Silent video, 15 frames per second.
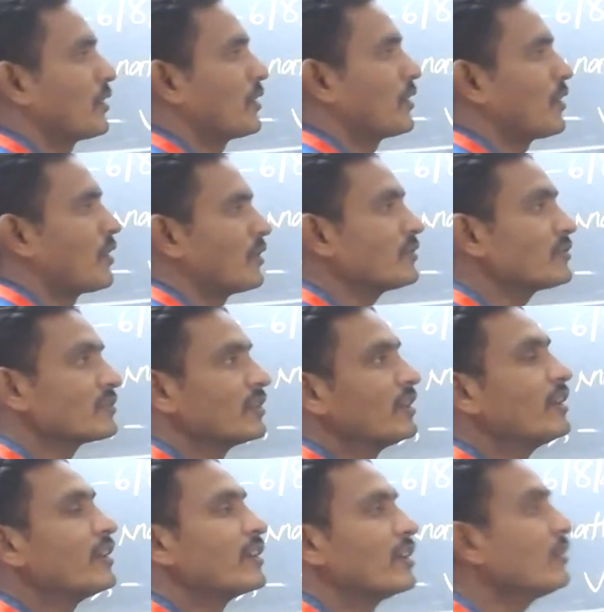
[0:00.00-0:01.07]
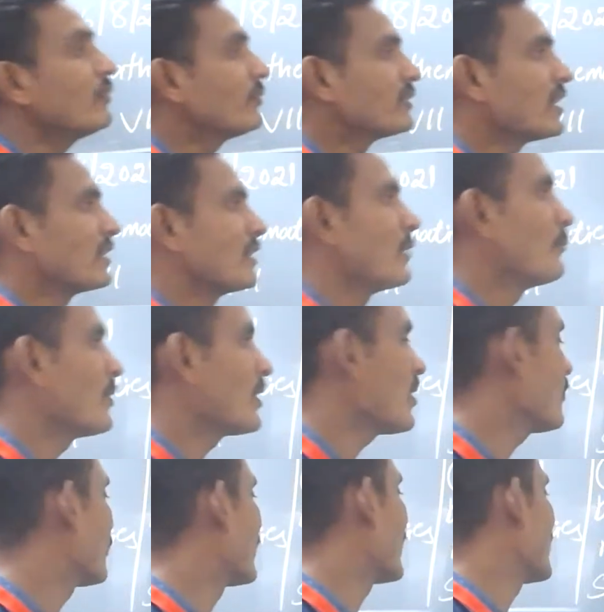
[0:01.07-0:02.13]
a loss if the number
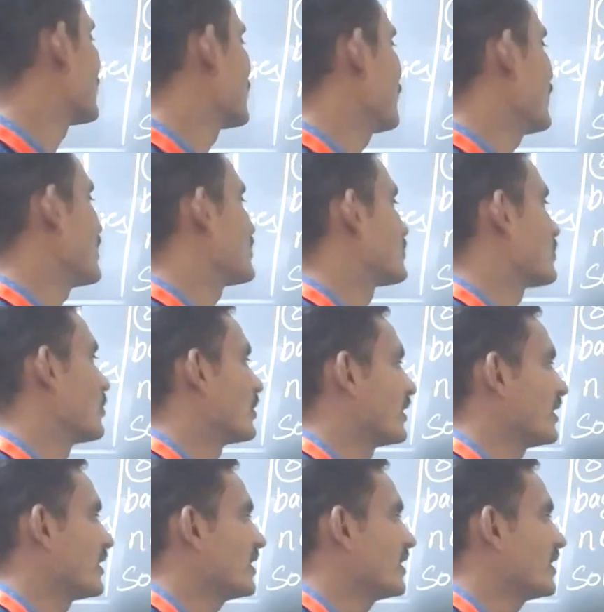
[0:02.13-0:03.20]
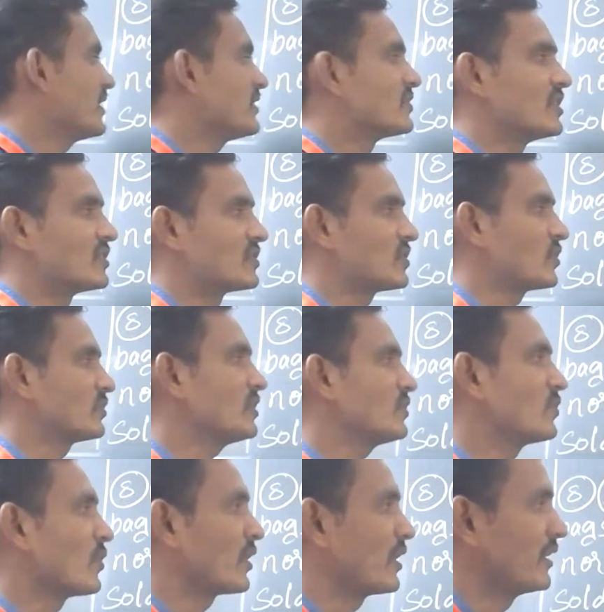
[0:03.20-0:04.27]
of gray cement sold is
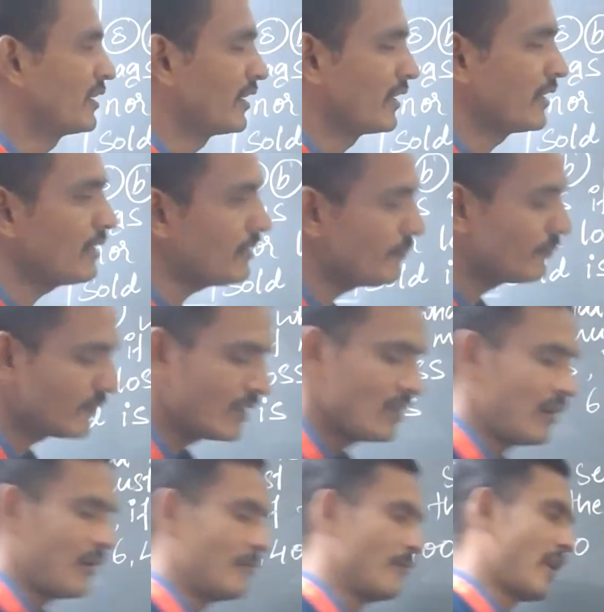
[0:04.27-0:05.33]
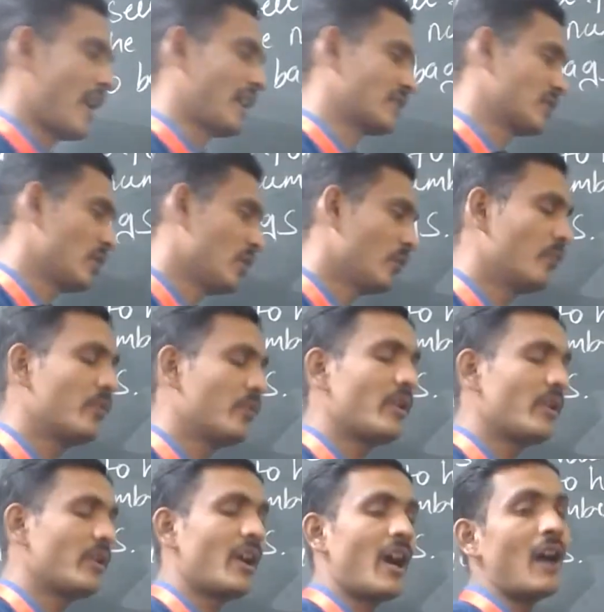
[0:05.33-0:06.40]
6,400 bags?
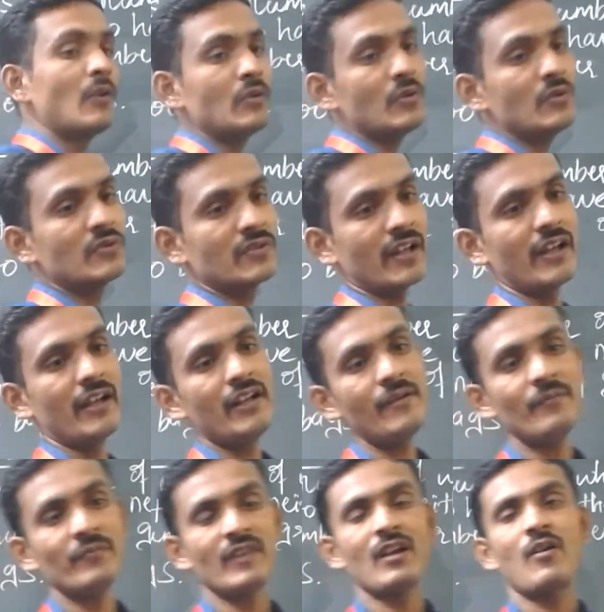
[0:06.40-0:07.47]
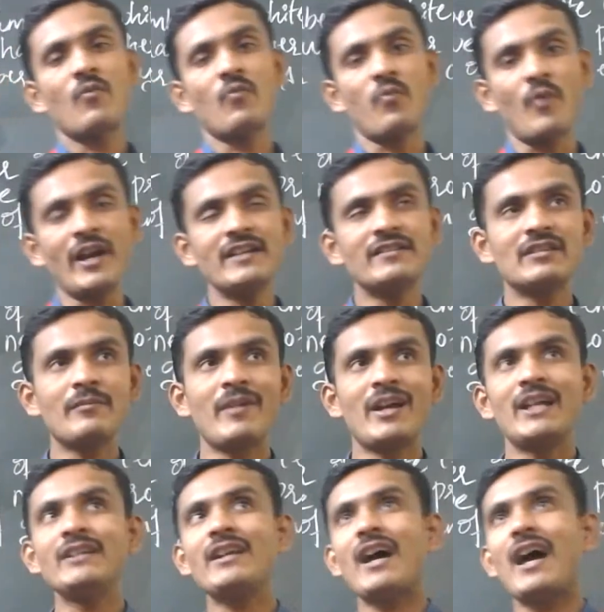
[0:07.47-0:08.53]
We have to sell white
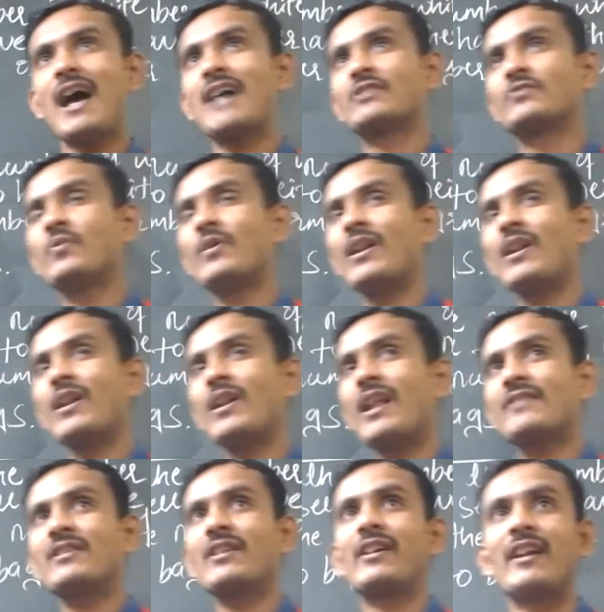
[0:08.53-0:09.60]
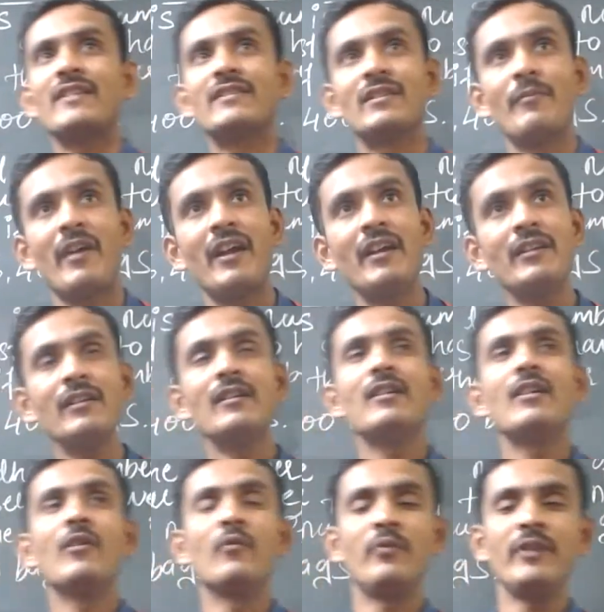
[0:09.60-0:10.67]
cement as well as a gray cement.
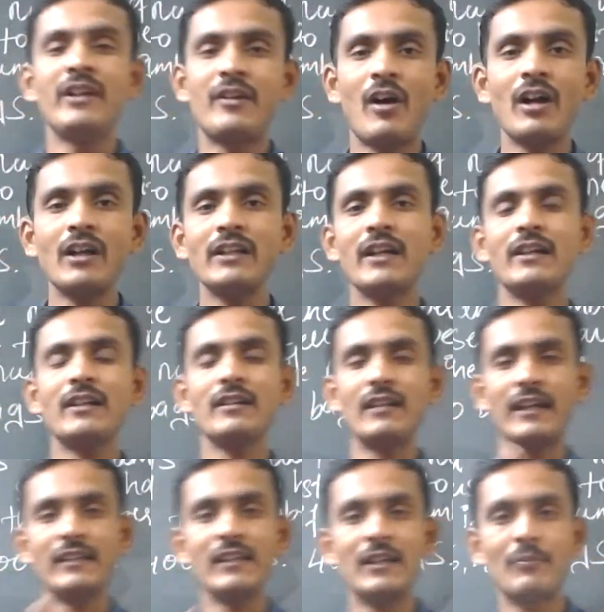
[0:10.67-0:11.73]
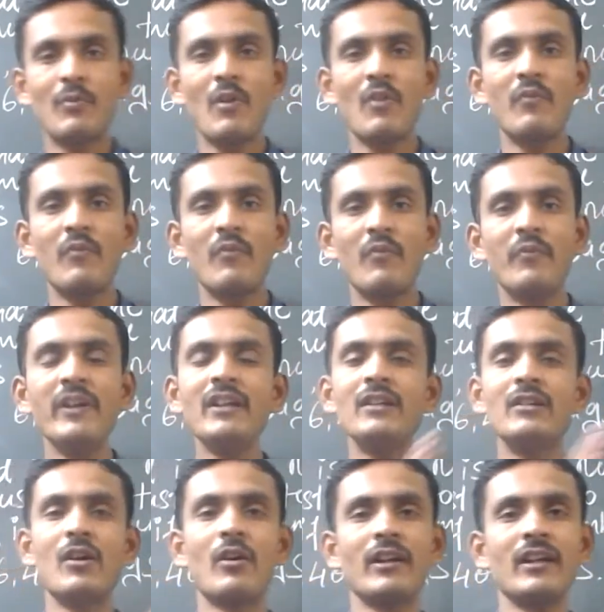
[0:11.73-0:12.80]
We can't get neither a profit
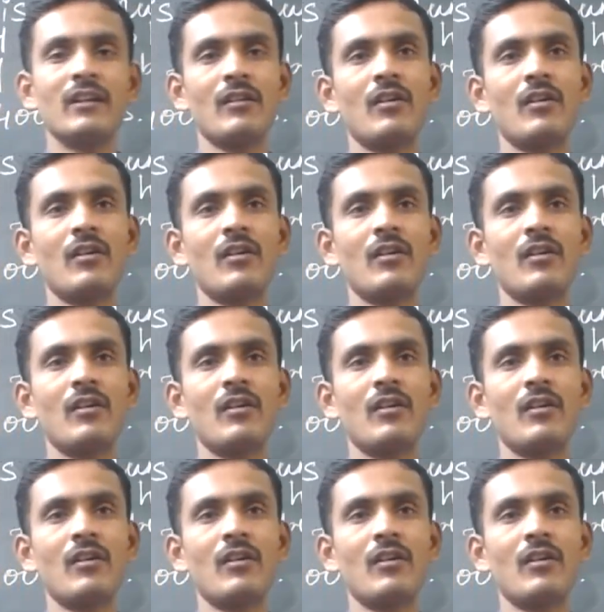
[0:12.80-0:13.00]
nor a